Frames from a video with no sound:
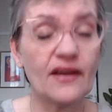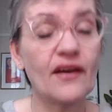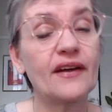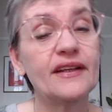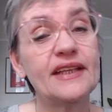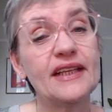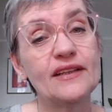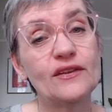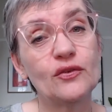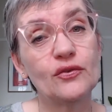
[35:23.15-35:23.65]
I
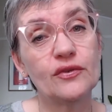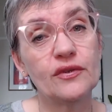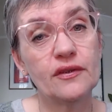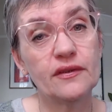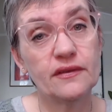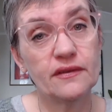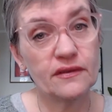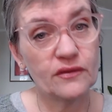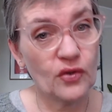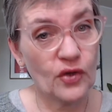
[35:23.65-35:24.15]
need to
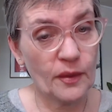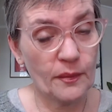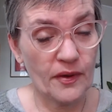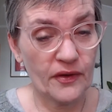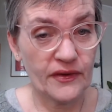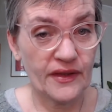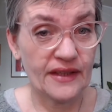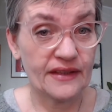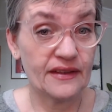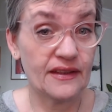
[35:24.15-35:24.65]
talk
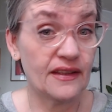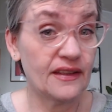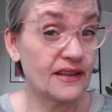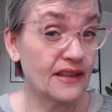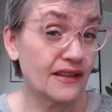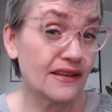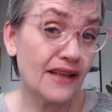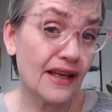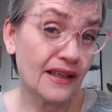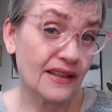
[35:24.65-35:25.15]
about that
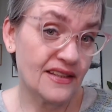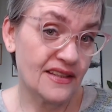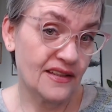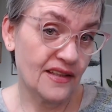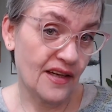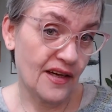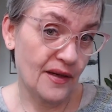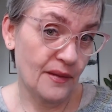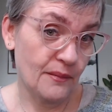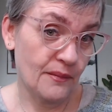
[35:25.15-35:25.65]
the next
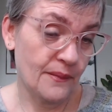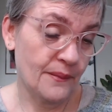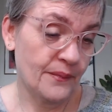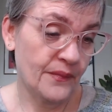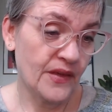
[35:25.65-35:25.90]
time.